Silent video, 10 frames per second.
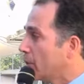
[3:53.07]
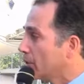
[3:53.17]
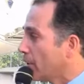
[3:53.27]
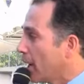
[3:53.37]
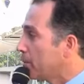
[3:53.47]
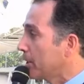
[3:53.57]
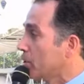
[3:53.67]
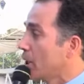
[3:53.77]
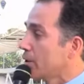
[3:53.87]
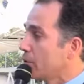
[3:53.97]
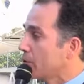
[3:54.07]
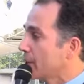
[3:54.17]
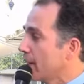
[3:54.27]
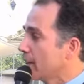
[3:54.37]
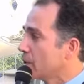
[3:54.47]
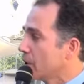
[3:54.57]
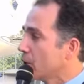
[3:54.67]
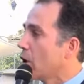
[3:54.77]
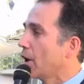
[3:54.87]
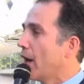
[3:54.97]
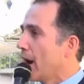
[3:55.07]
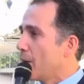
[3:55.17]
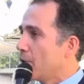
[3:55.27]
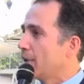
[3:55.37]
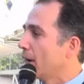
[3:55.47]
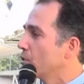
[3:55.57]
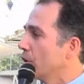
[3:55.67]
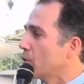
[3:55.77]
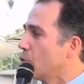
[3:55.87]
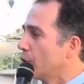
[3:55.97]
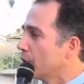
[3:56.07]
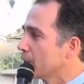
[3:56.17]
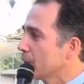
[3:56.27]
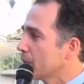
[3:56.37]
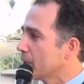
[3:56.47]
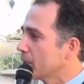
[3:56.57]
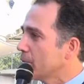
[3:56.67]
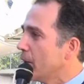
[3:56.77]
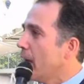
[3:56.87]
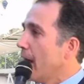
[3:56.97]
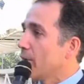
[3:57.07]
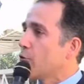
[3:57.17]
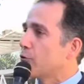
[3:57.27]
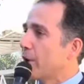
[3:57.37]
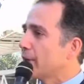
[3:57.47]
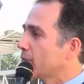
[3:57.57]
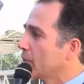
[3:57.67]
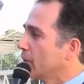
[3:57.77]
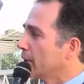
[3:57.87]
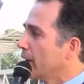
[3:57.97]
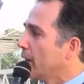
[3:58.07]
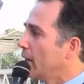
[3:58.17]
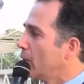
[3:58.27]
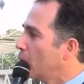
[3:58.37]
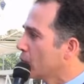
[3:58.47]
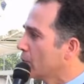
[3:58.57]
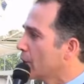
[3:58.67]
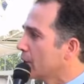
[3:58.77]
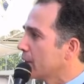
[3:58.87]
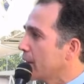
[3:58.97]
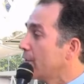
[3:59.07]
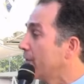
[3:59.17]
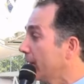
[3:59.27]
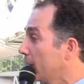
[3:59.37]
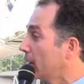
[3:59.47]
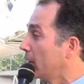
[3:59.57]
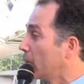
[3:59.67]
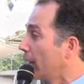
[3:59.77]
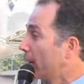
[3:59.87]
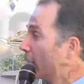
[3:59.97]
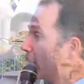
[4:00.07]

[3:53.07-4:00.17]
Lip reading: Dr. Arbeles showed in her study. She got a reduction in corneal astigmatism, and the refractive cylinder was not affected in any way.